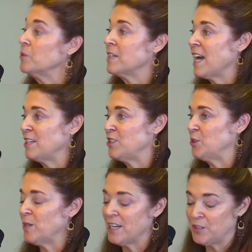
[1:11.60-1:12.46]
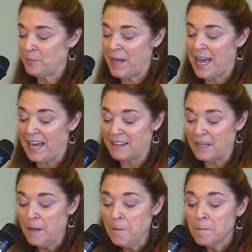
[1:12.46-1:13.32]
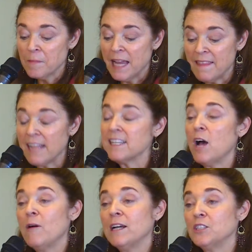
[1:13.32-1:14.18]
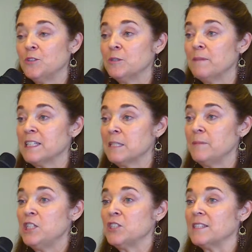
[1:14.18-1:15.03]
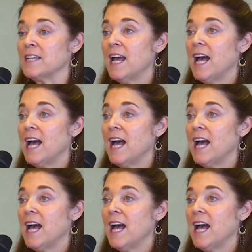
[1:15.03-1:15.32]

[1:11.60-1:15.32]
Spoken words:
will guide you on your path. And that's how I choose my species.